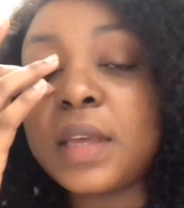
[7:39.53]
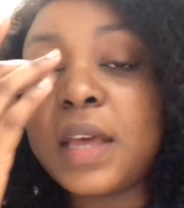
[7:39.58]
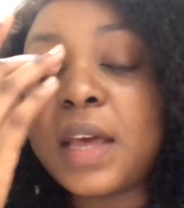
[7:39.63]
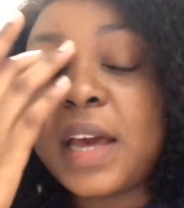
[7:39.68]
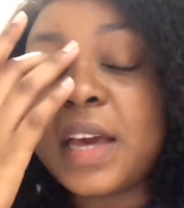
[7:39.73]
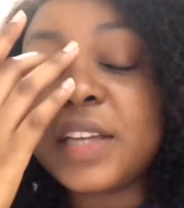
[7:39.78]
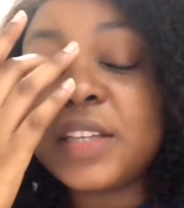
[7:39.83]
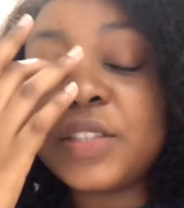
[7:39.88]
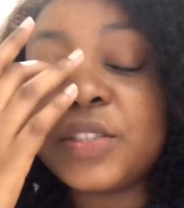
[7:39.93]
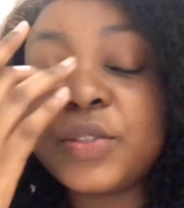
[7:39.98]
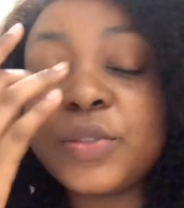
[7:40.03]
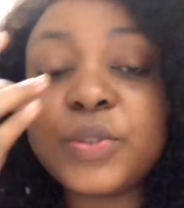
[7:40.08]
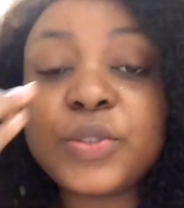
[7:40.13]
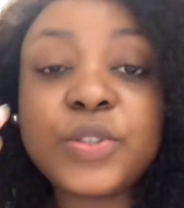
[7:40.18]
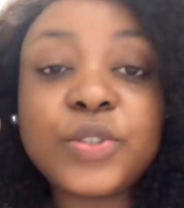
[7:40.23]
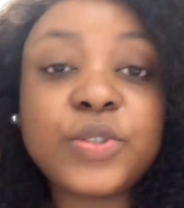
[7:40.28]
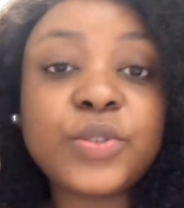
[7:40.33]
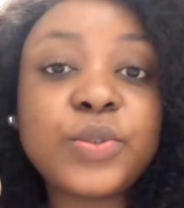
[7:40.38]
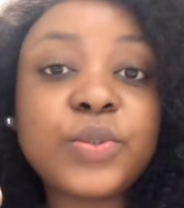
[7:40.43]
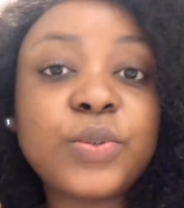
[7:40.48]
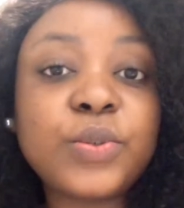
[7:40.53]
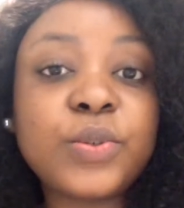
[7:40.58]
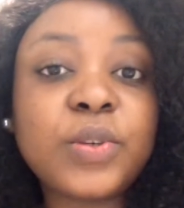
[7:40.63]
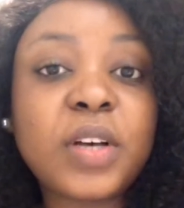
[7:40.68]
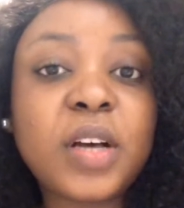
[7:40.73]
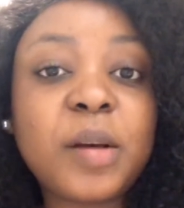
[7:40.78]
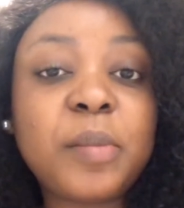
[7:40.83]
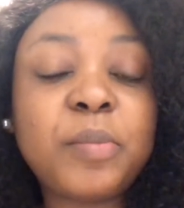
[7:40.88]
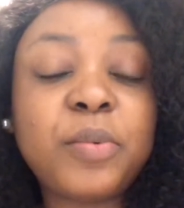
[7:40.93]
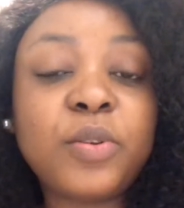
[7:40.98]
I saw two
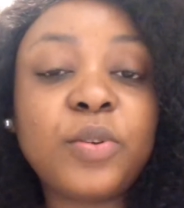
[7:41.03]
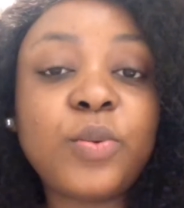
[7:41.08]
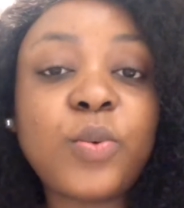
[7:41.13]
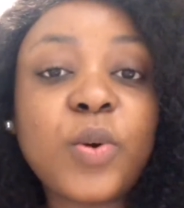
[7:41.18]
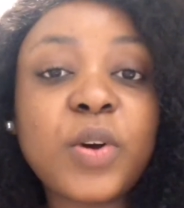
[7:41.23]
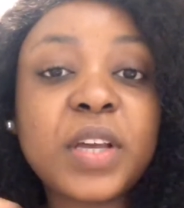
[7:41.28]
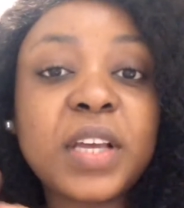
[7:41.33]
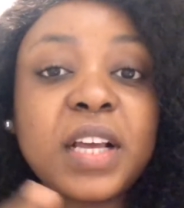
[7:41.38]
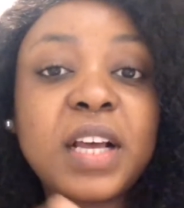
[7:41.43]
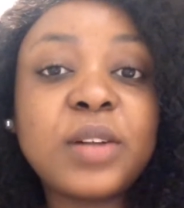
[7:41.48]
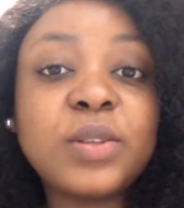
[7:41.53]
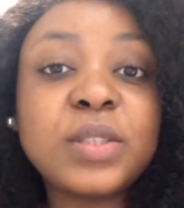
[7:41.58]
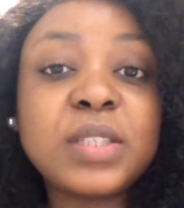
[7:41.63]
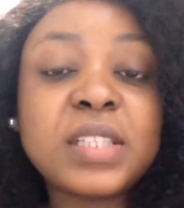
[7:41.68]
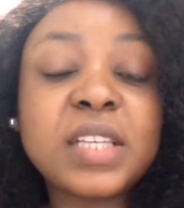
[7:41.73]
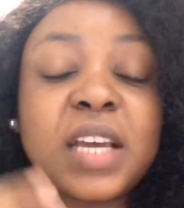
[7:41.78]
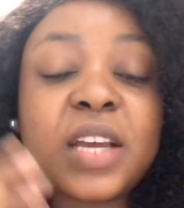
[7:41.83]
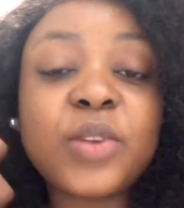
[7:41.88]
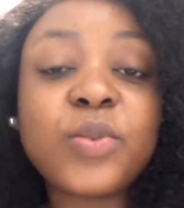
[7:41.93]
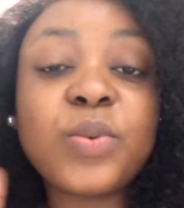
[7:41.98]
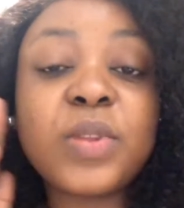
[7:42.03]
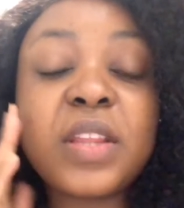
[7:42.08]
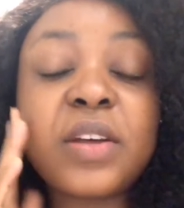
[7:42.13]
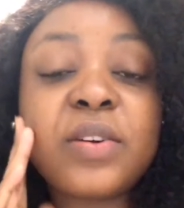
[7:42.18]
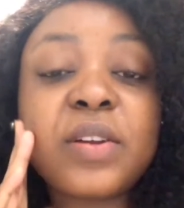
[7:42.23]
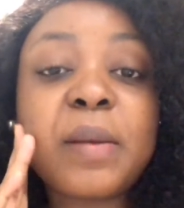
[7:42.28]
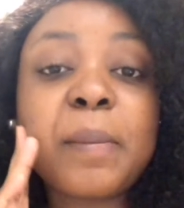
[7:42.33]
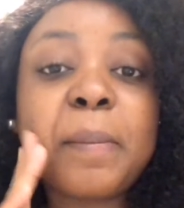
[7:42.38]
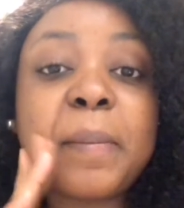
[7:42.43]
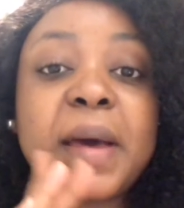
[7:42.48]
couples walking outside without
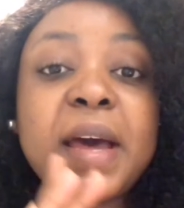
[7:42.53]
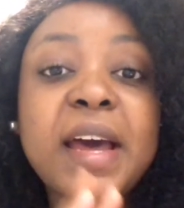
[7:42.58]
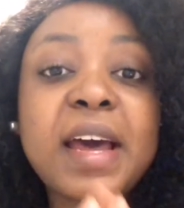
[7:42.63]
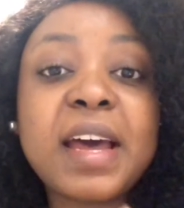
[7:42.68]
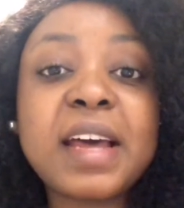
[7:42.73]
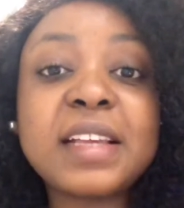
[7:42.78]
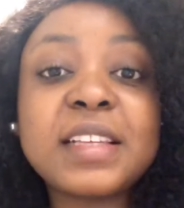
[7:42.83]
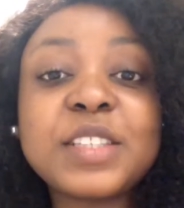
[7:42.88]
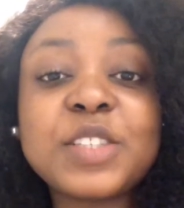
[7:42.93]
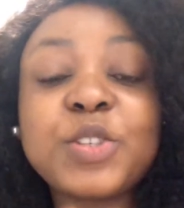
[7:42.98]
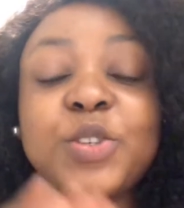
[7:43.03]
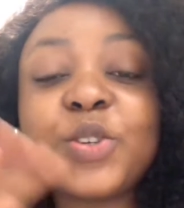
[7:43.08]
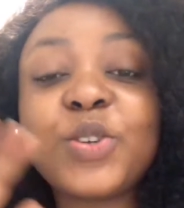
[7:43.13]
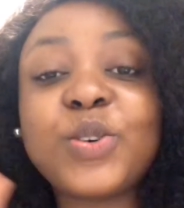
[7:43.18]
a mask,